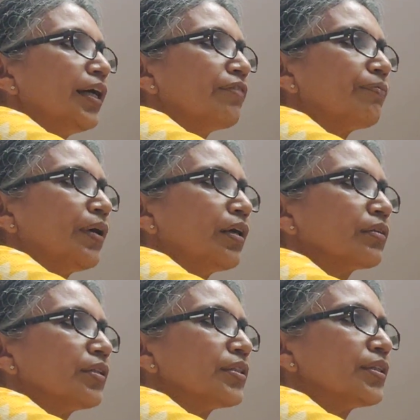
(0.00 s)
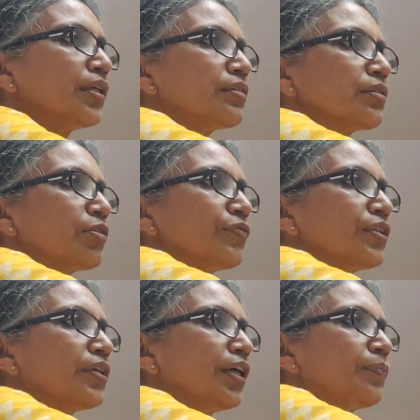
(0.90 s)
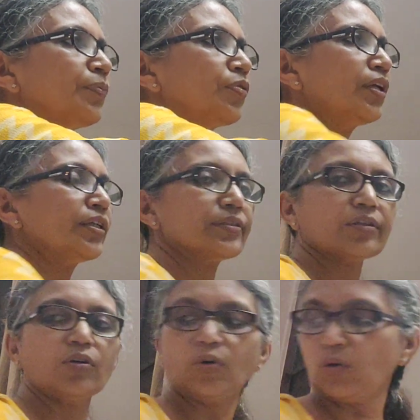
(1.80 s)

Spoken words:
I have marked the center of the dipole as